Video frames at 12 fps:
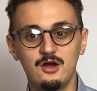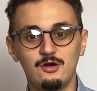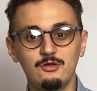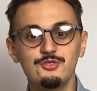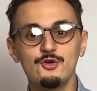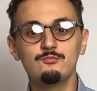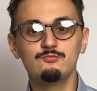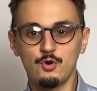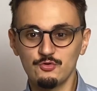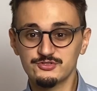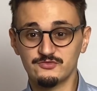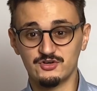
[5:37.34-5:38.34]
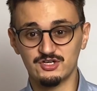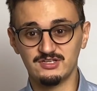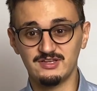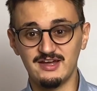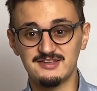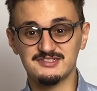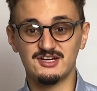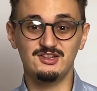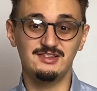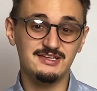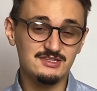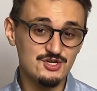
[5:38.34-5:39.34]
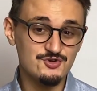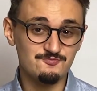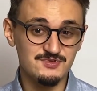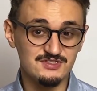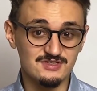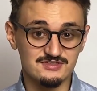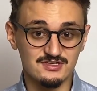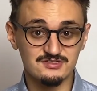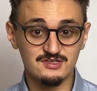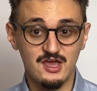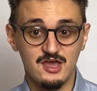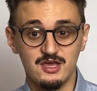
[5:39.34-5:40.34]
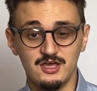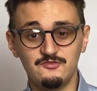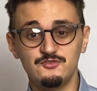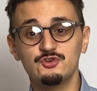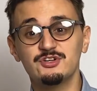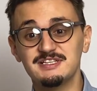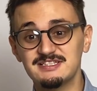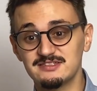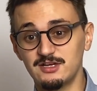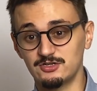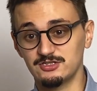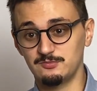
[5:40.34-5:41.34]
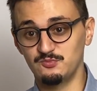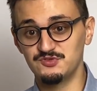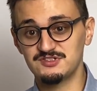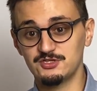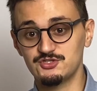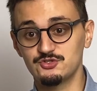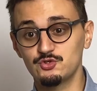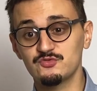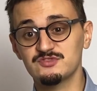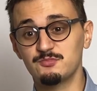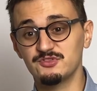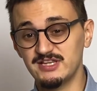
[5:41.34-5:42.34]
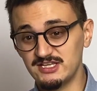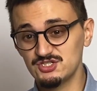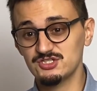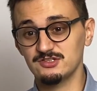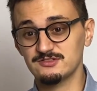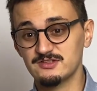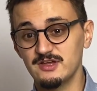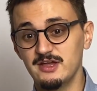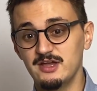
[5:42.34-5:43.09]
Although most of our clients are linear businesses, if you're a startup with such growth potentials,